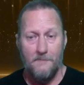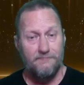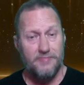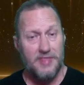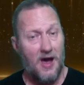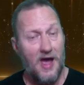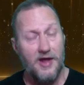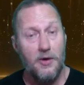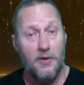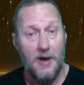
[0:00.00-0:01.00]
Now, I
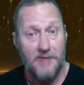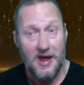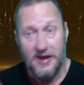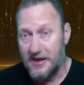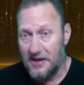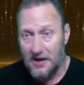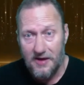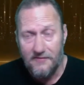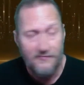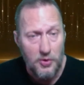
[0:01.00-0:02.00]
know I'm not getting a lot
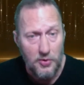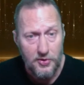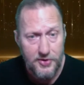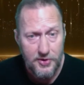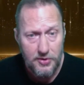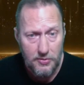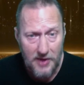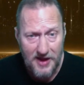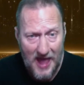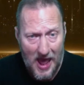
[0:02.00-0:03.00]
of viewers
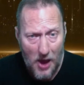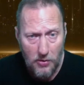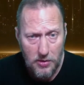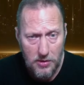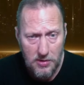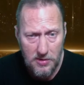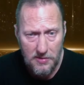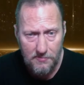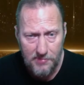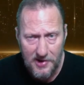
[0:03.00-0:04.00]
right now,
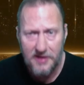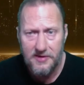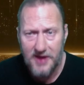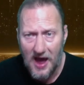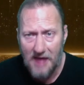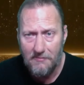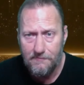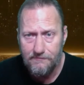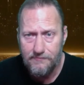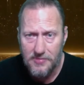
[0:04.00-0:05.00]
but in time,
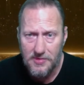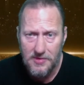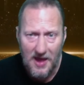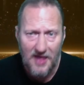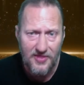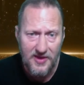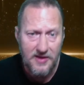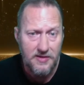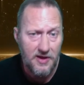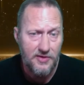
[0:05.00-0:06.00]
I think
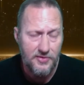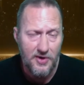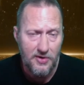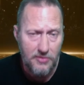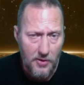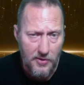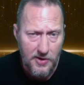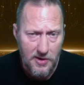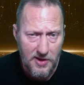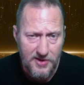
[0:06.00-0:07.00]
it'll start growing
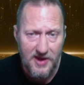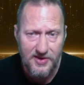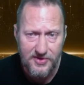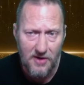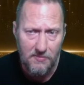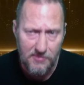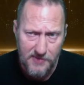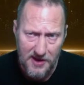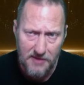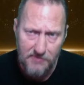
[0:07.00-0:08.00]
as I start
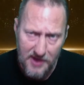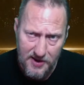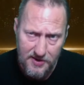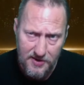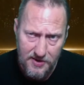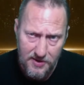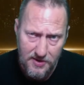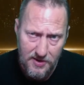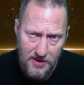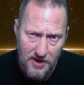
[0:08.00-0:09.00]
getting better
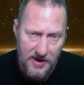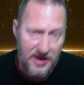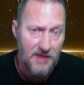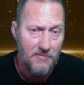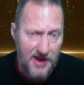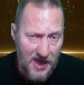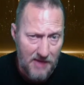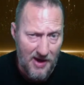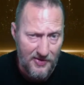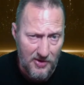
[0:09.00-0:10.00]
and getting my name
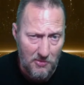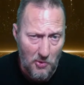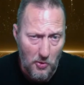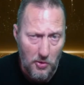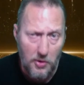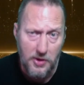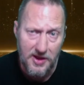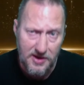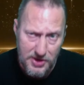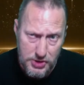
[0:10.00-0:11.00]
out there more and
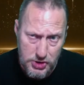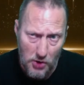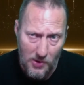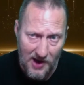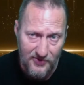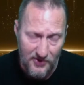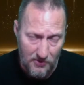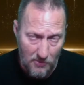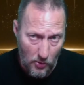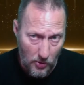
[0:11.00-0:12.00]
getting this show out there
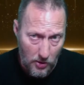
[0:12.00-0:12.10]
more